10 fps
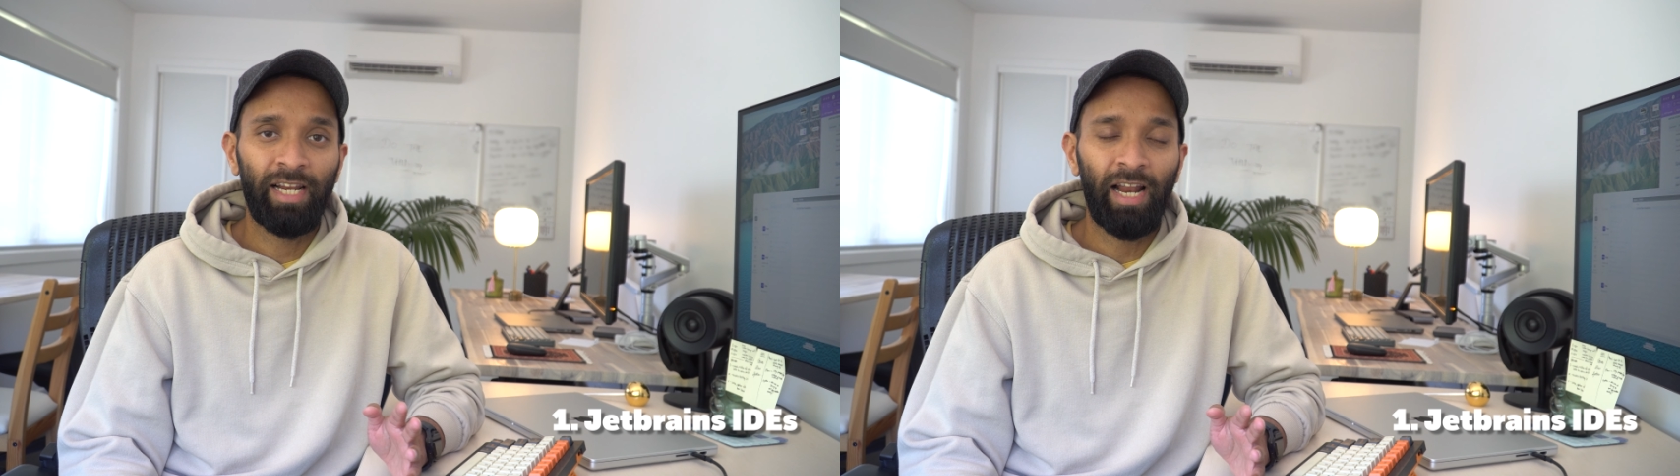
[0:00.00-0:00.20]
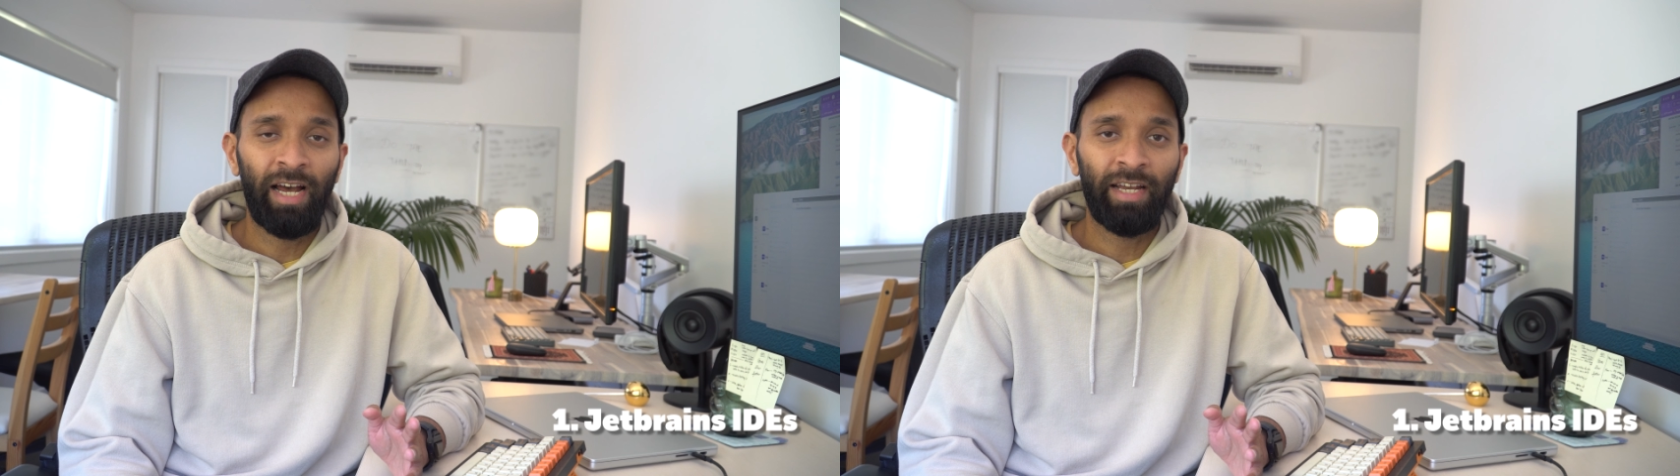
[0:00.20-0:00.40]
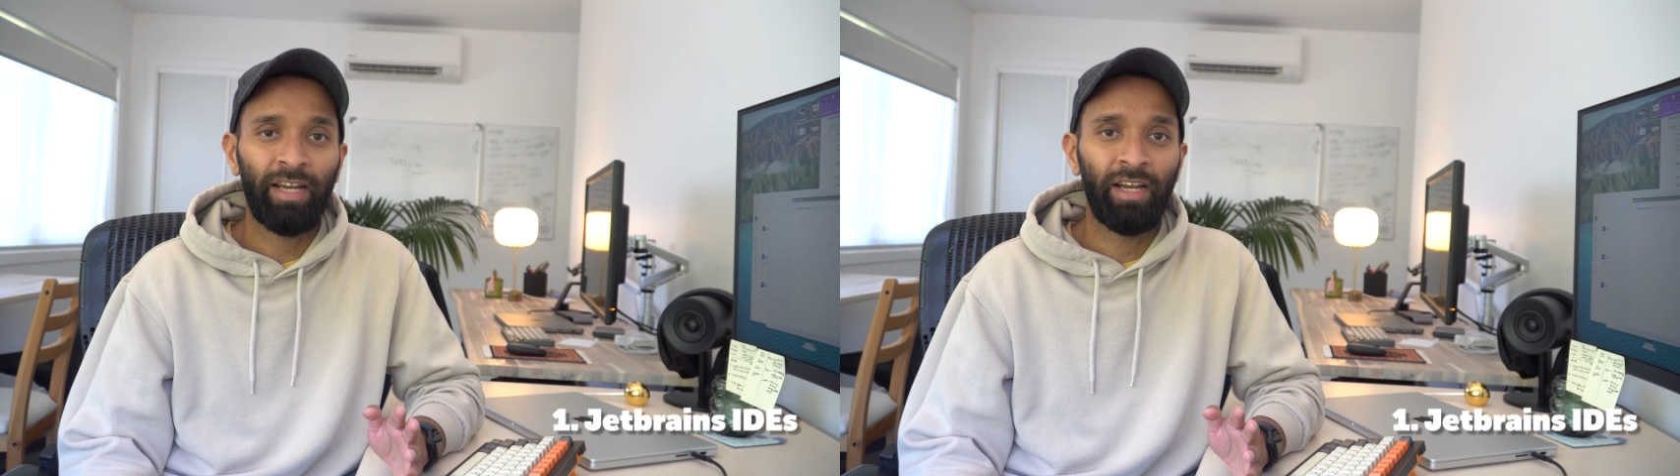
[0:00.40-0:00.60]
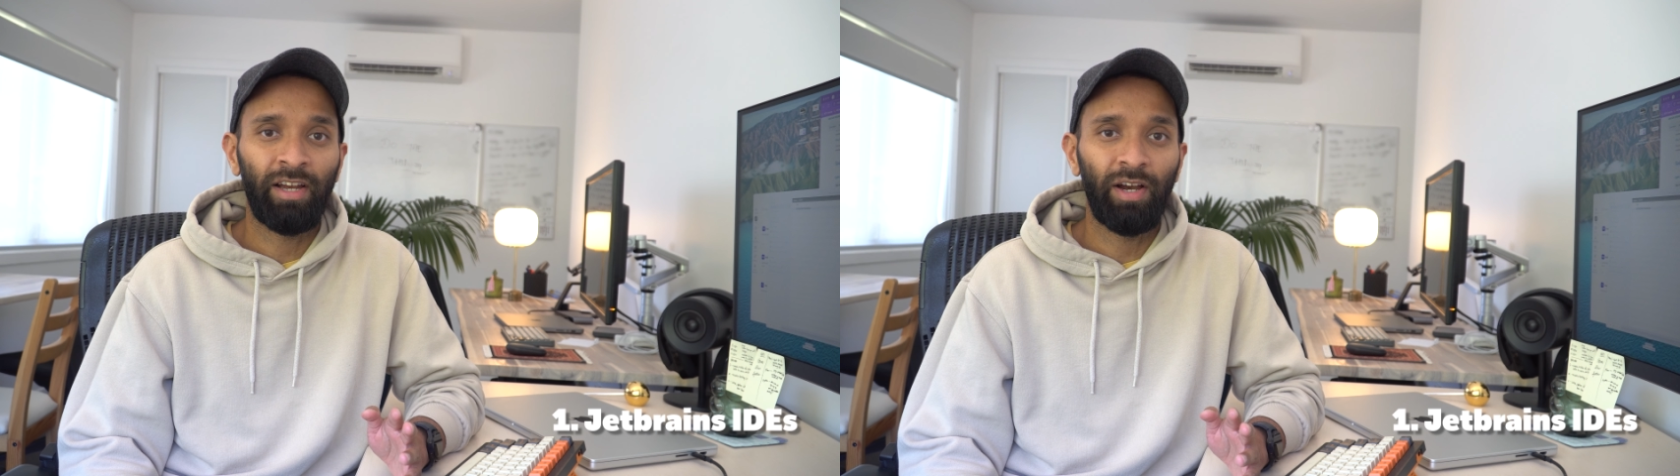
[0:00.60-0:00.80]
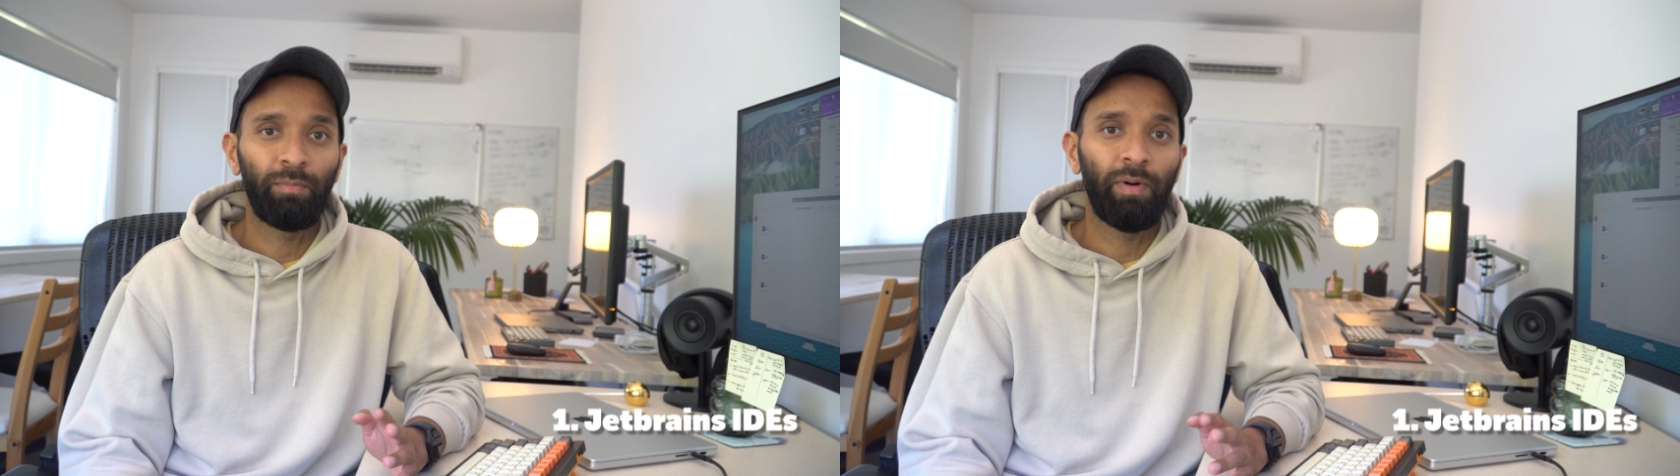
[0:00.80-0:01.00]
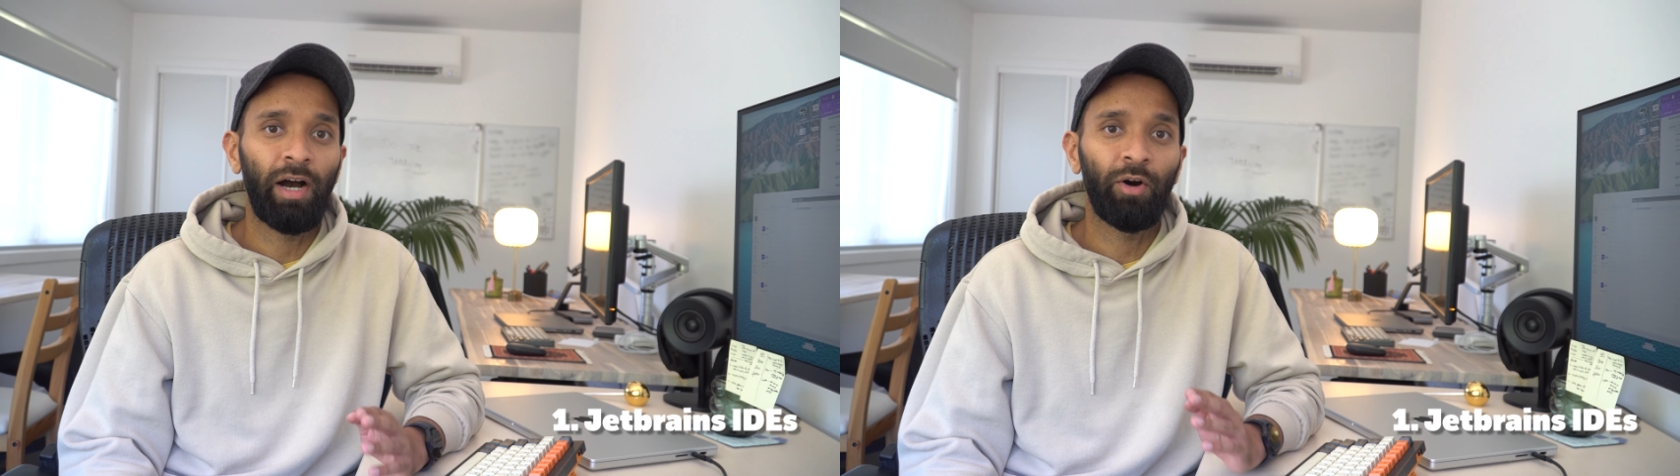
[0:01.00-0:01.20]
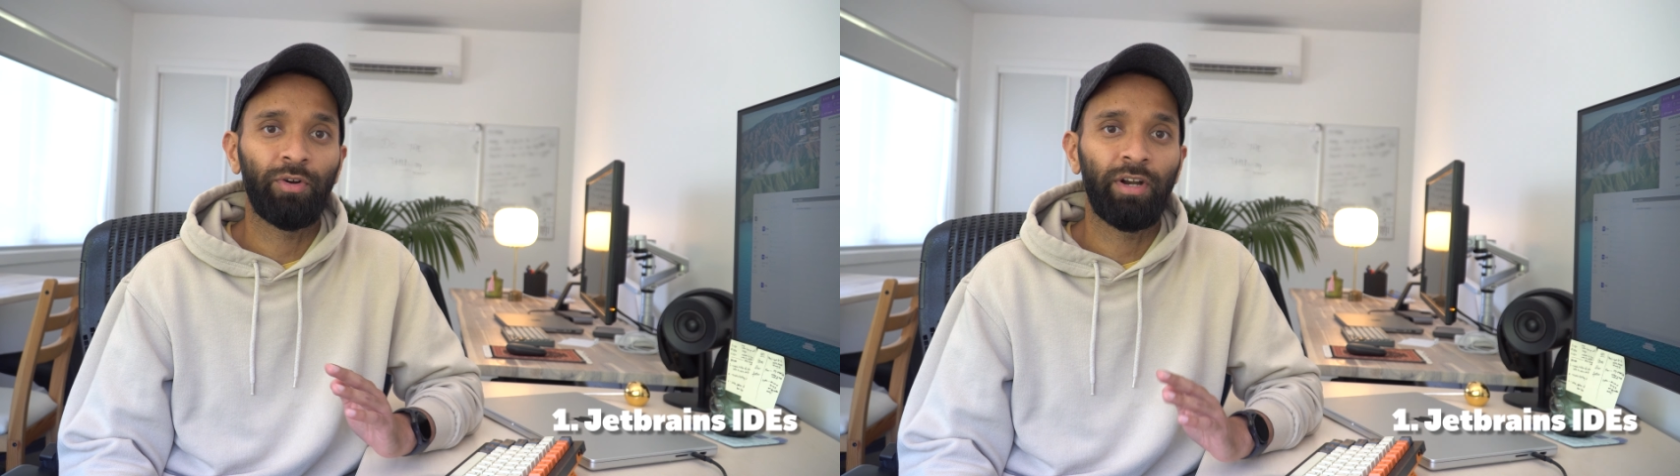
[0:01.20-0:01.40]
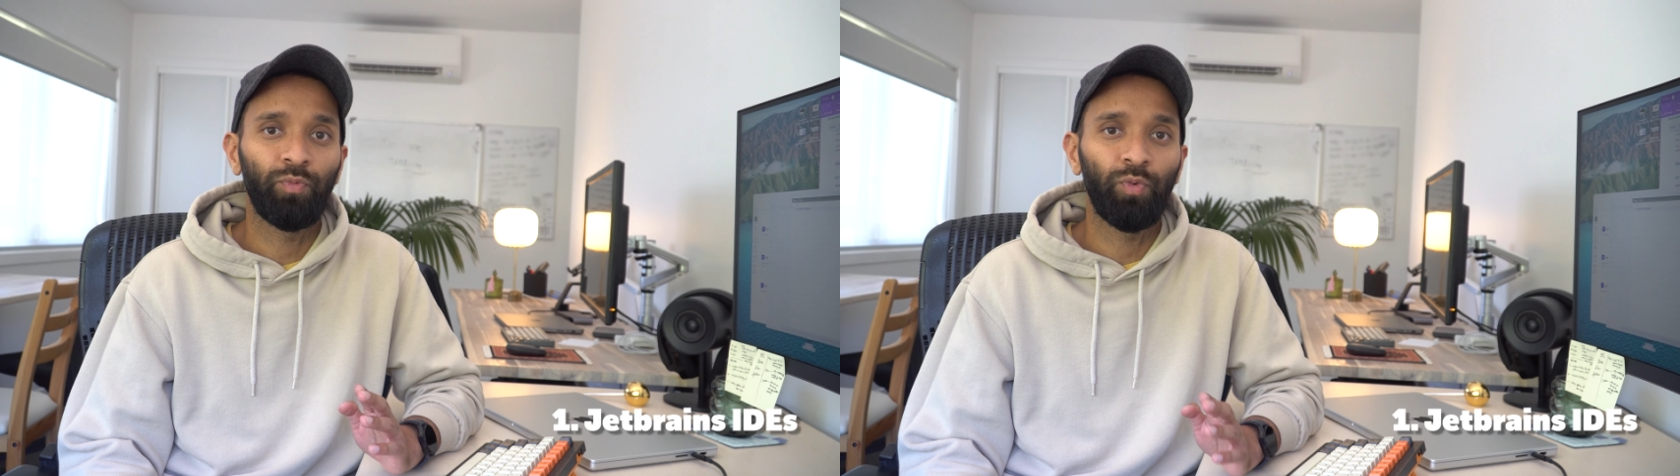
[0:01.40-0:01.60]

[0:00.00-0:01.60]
like about